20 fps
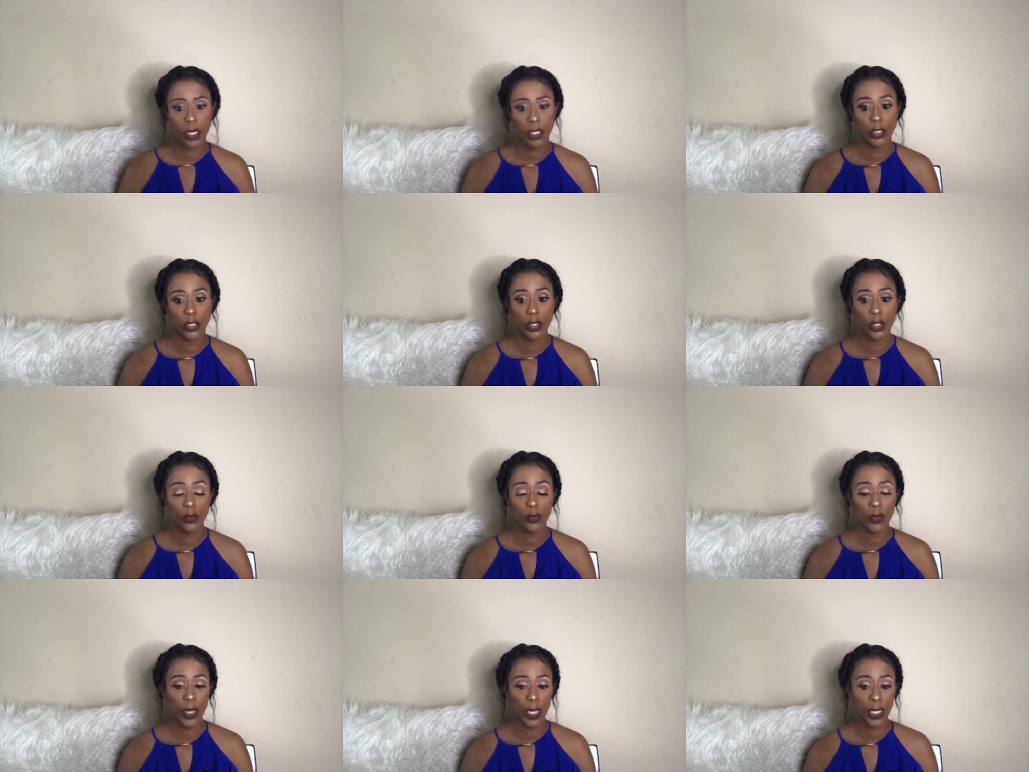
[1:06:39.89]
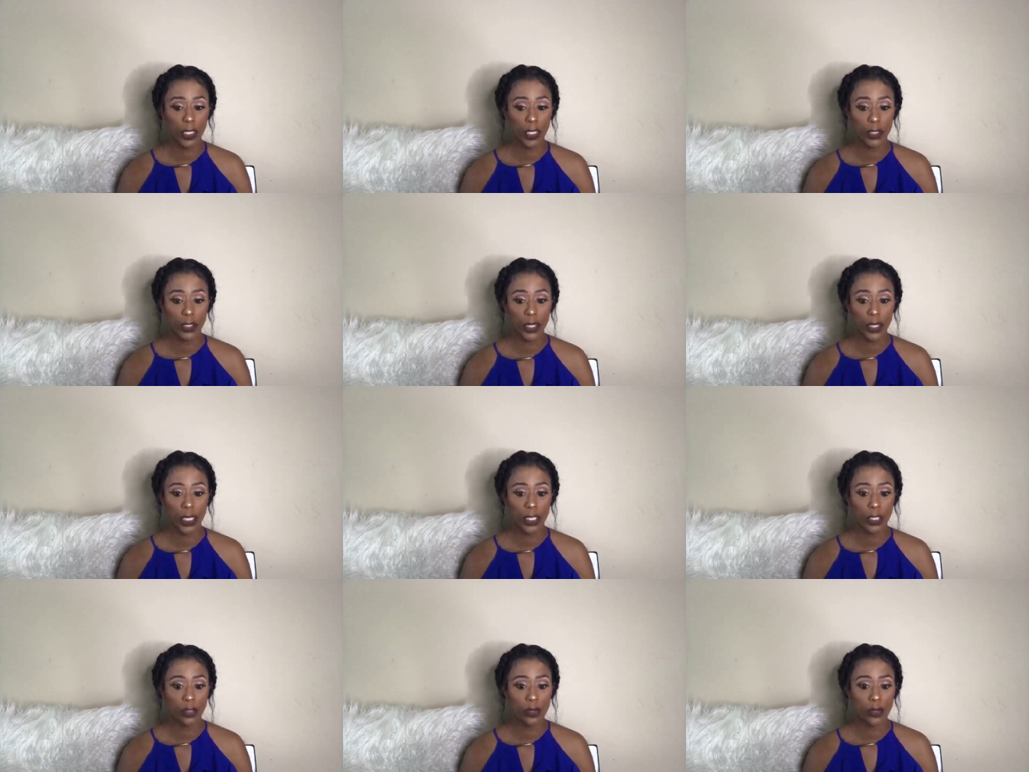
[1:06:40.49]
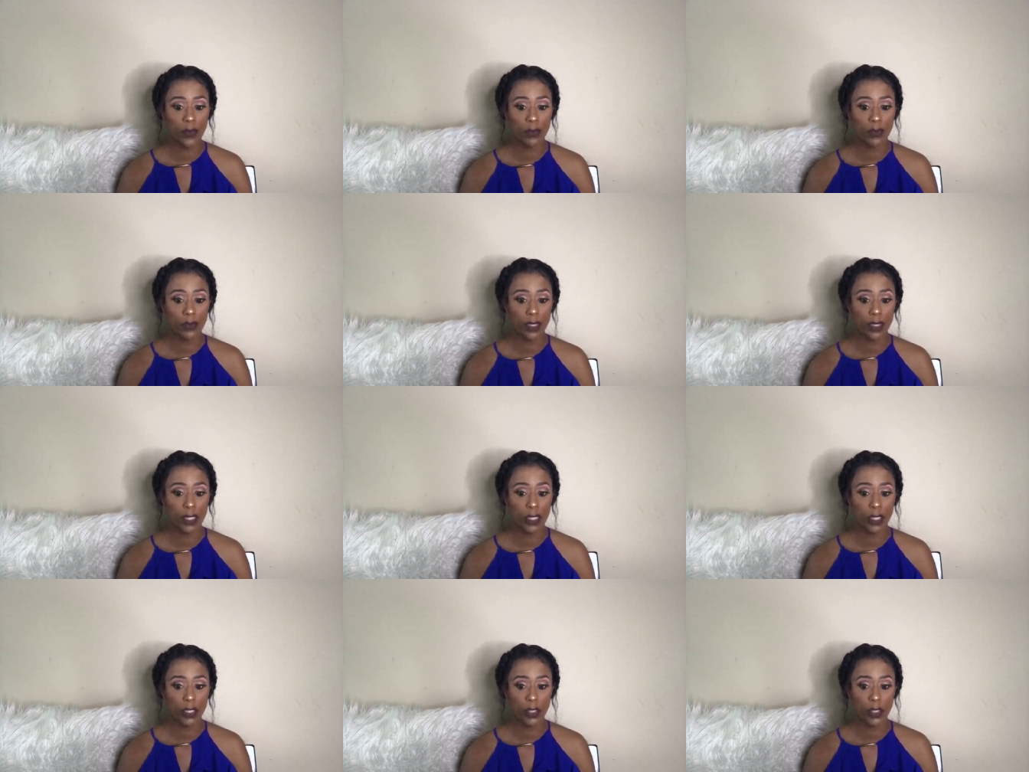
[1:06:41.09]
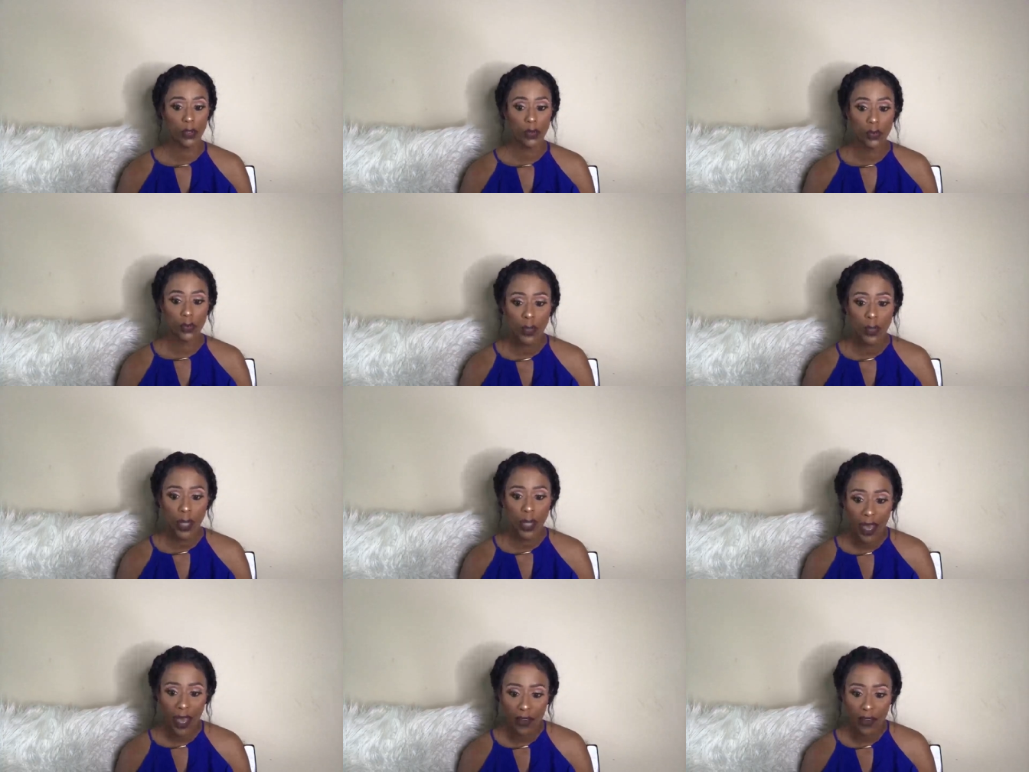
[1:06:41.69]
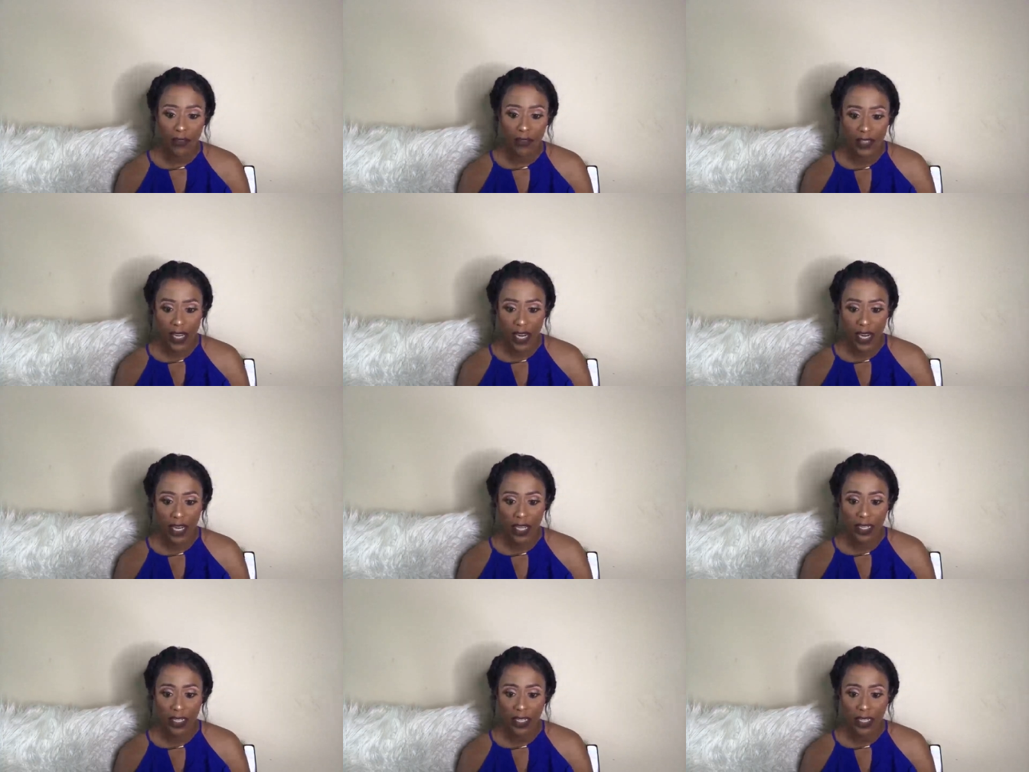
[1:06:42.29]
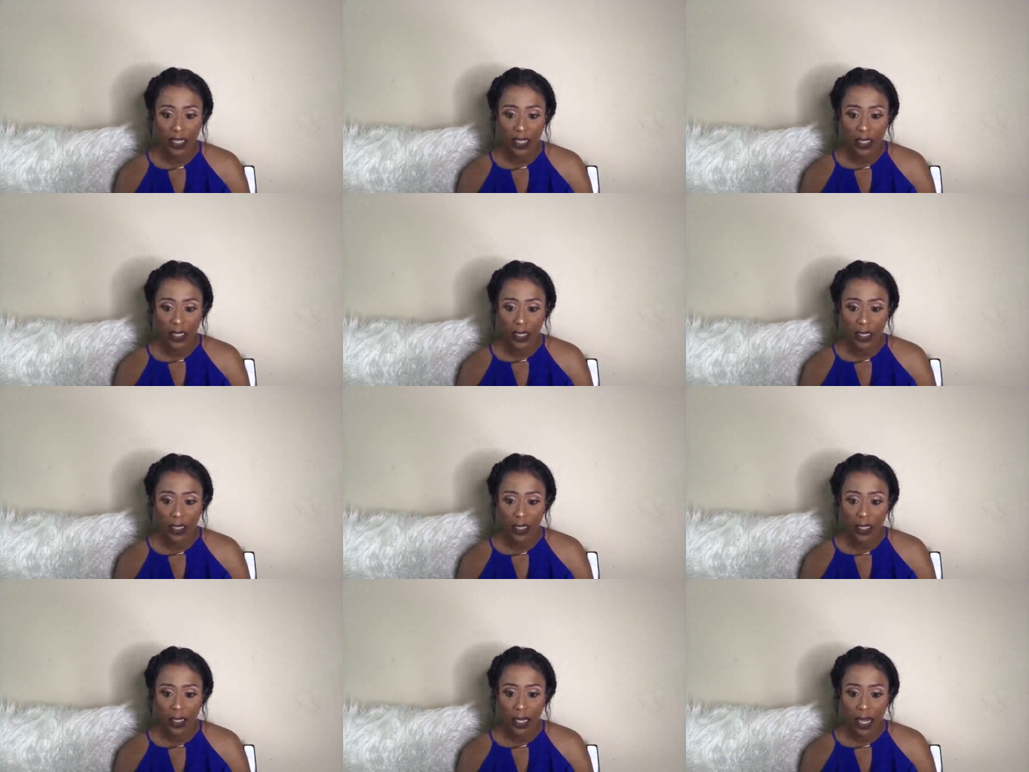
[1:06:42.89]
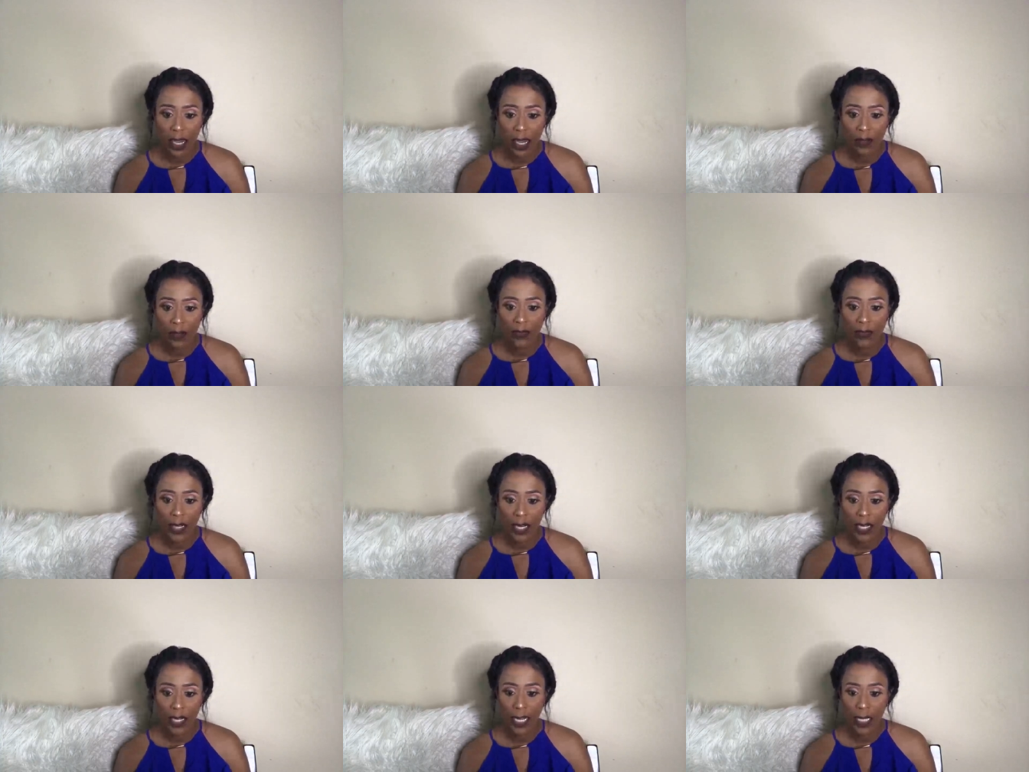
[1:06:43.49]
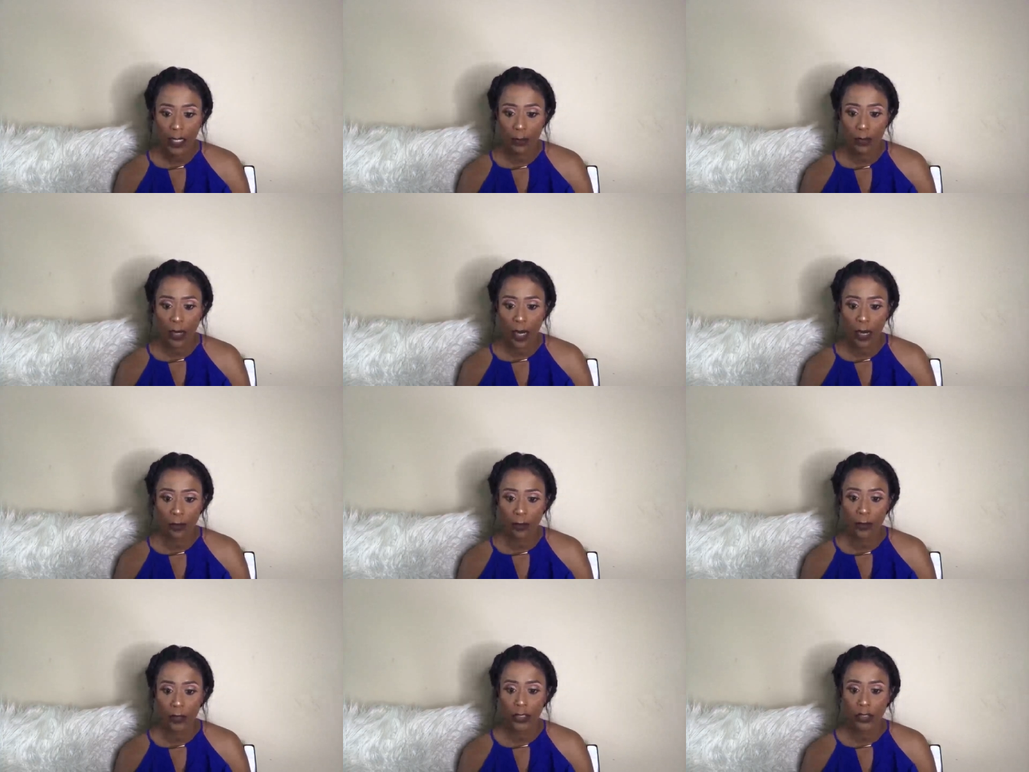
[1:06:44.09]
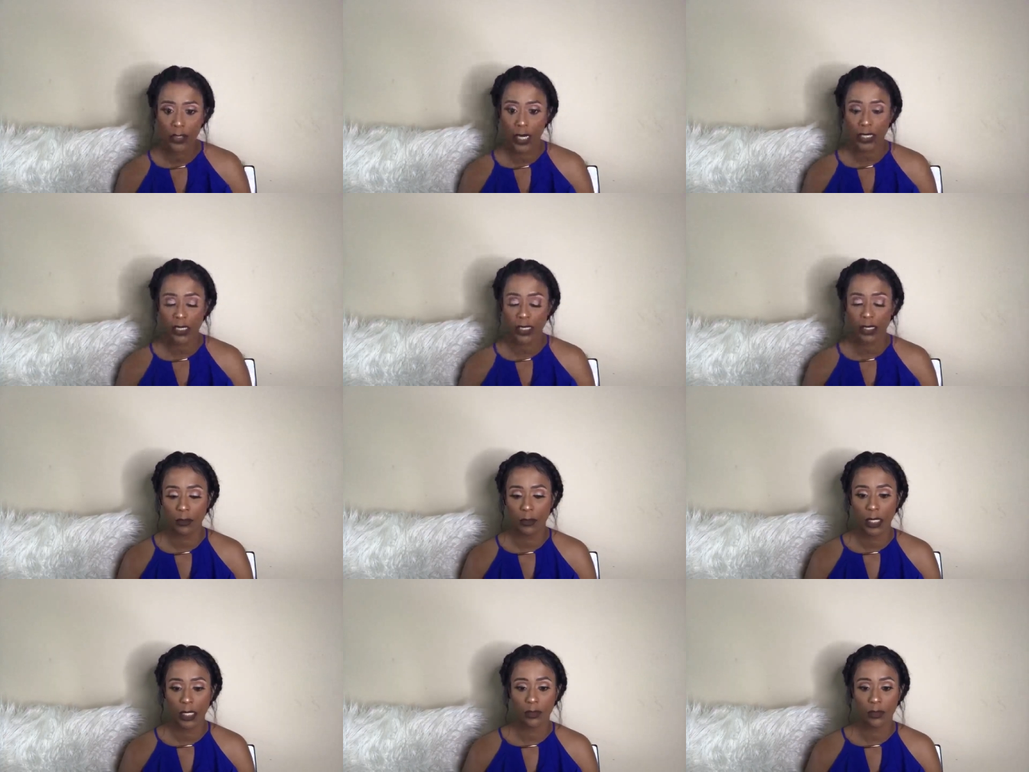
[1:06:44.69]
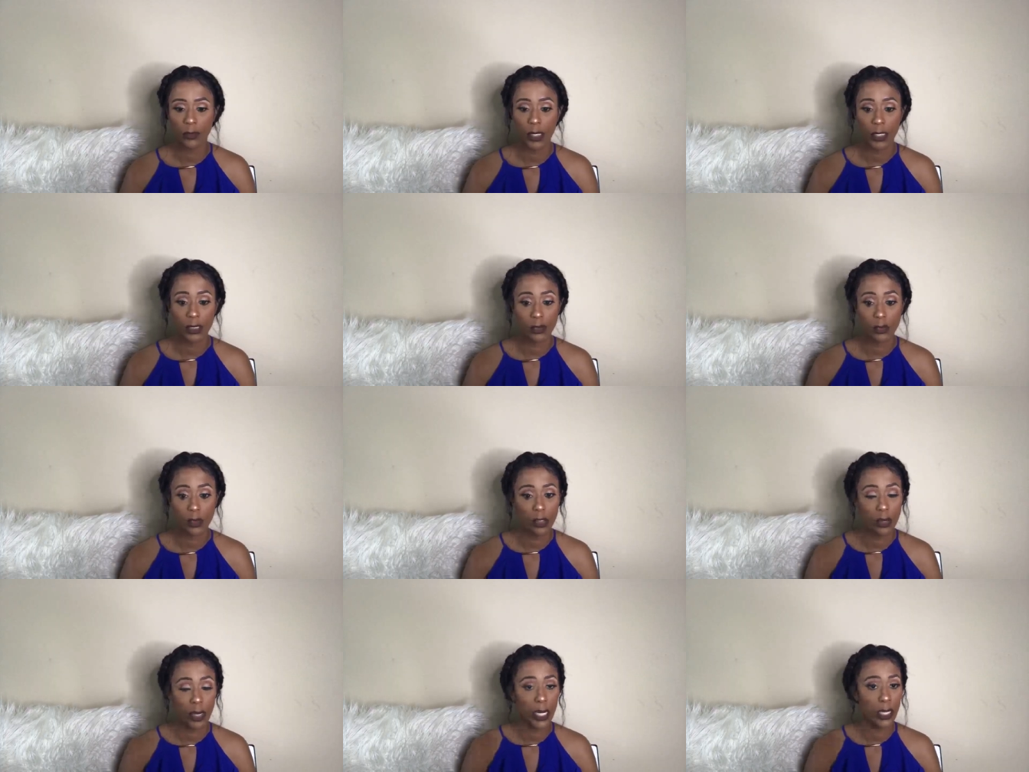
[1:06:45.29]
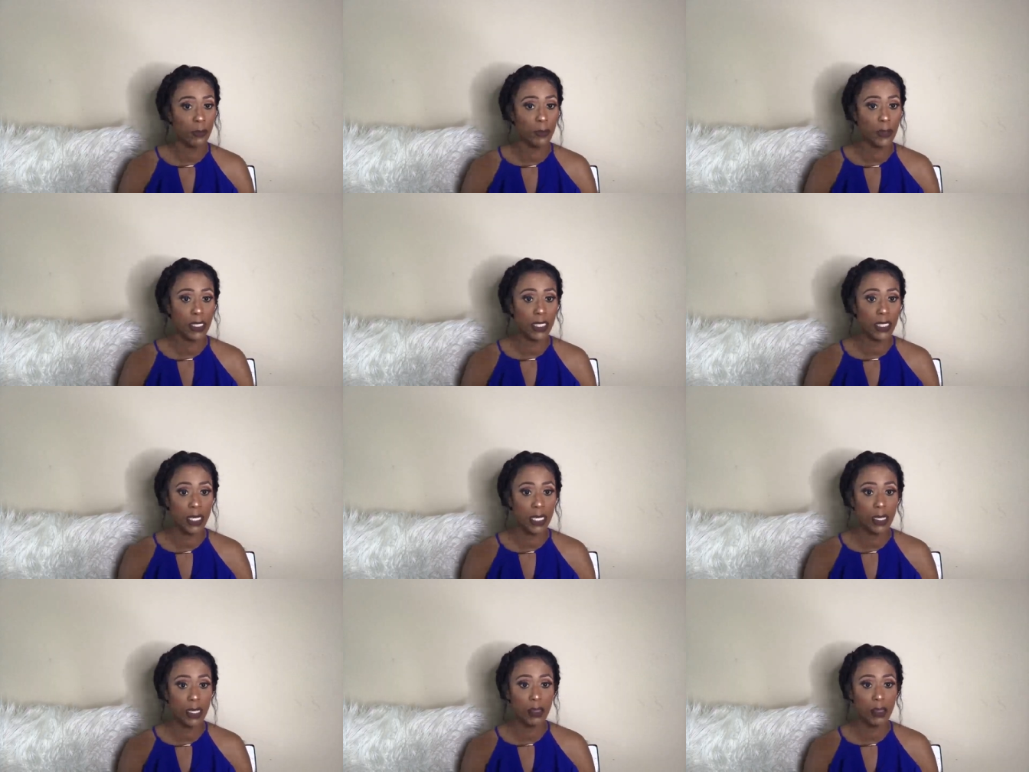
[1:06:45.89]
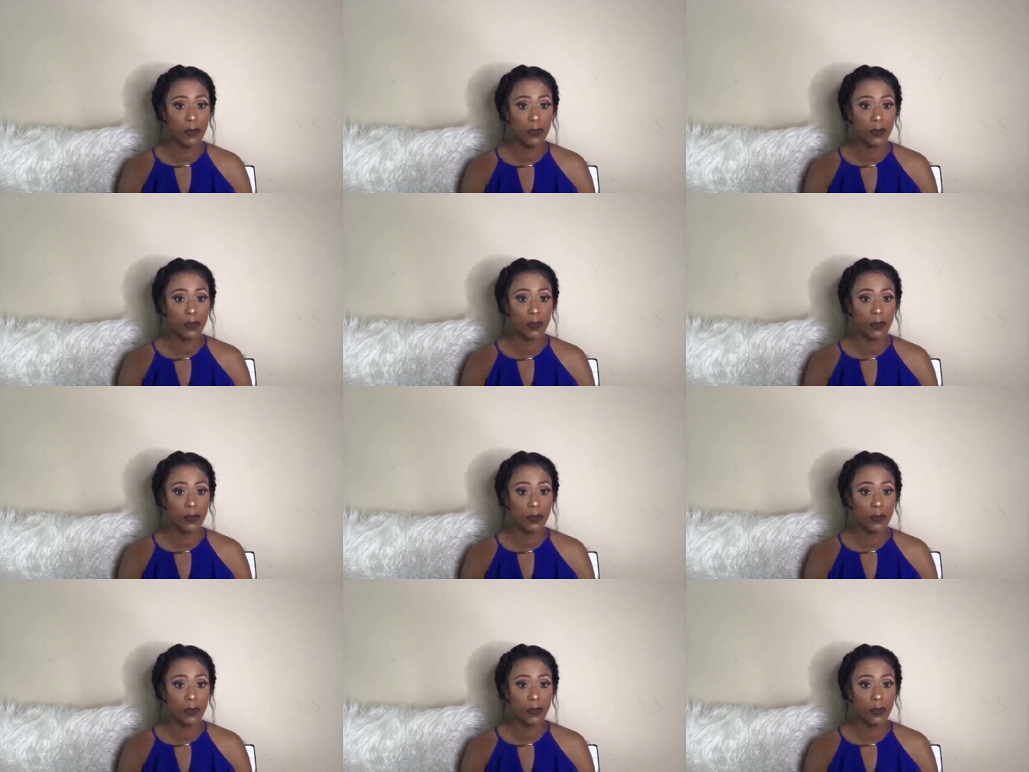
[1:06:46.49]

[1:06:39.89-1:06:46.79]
You're regular and you have not had a problem attracting men of means. Well, great, Miss Eve.